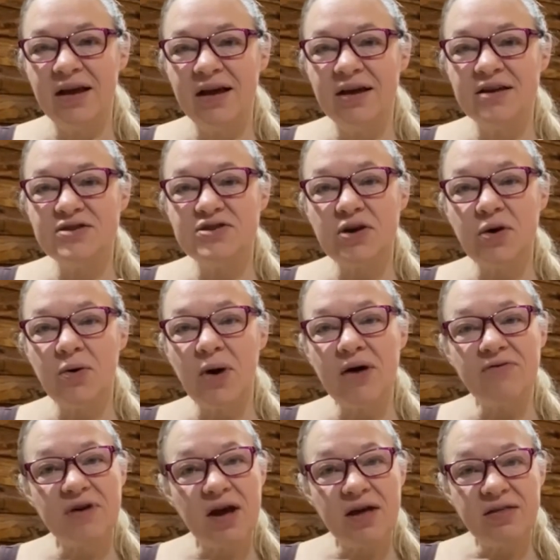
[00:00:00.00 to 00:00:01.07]
So
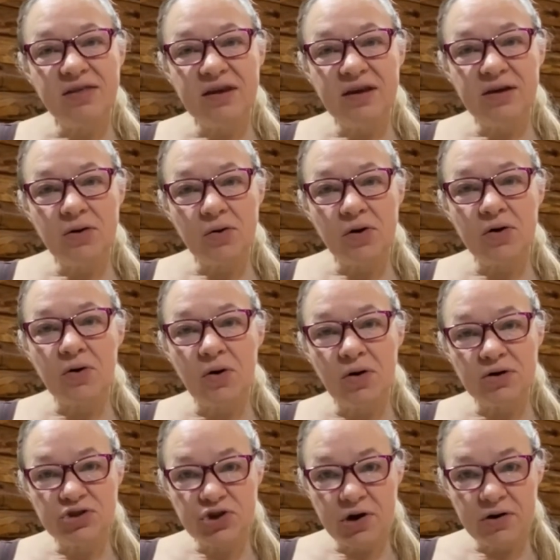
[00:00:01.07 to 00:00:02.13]
I've got the yogurt all
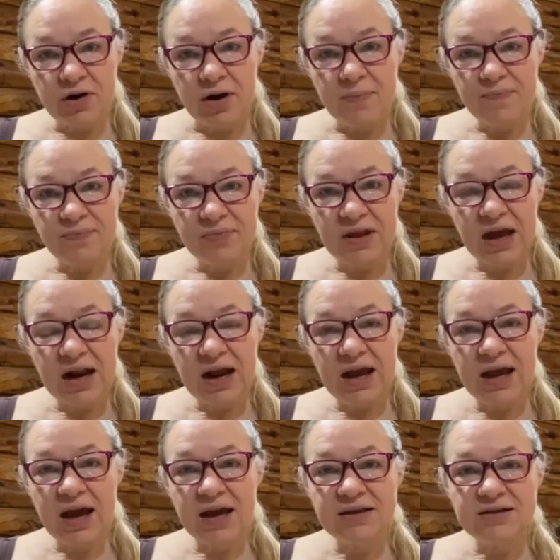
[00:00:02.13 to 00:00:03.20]
jarred up, and I
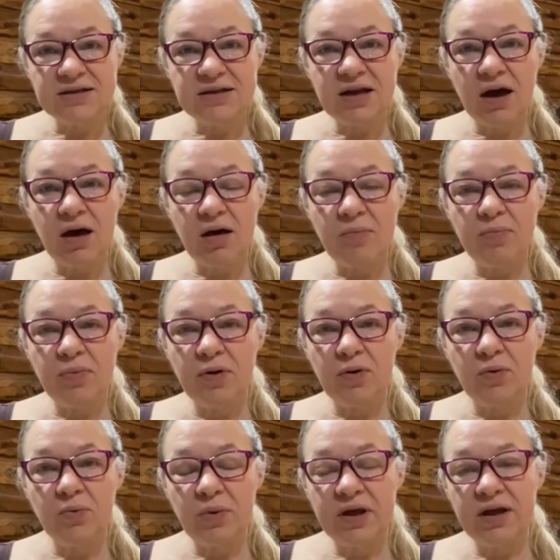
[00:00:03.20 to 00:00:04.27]
ended up
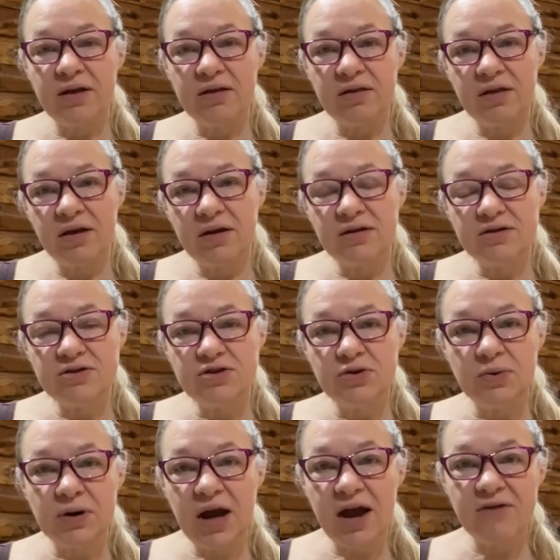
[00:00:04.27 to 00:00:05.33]
with
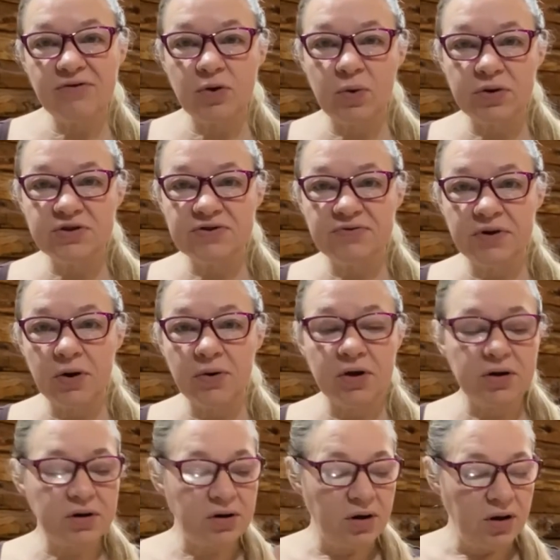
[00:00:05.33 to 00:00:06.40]
2.5 quarts of
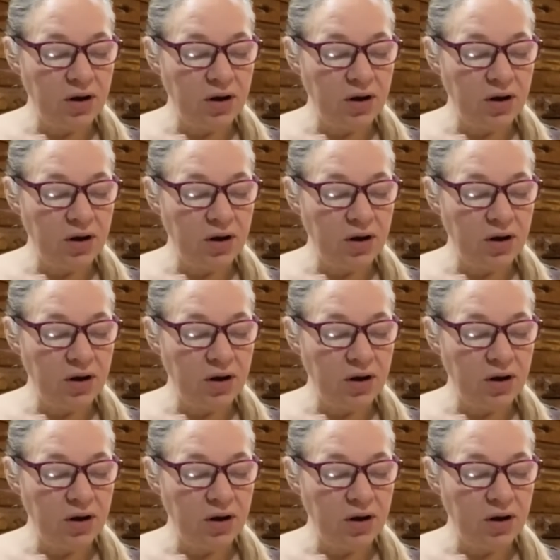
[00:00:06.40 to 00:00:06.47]
yogurt,